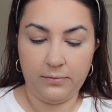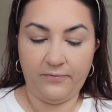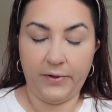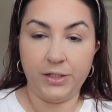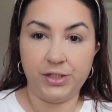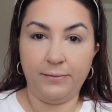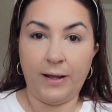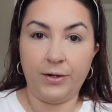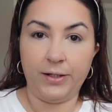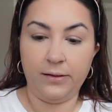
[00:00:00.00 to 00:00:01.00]
finishing
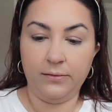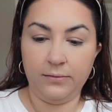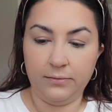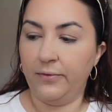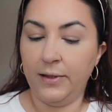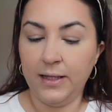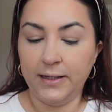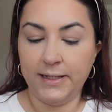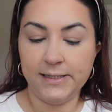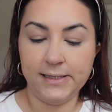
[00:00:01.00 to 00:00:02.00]
powder.
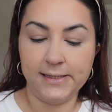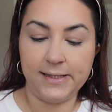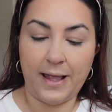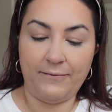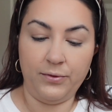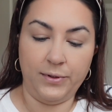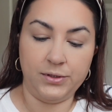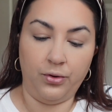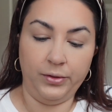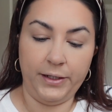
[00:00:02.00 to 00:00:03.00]
This is everyone's
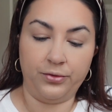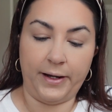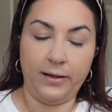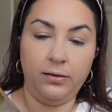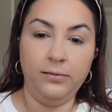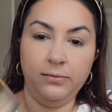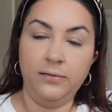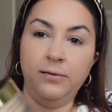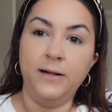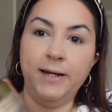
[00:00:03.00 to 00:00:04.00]
holy grail
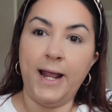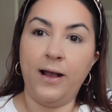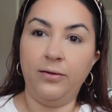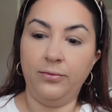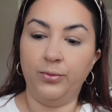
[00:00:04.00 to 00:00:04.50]
now.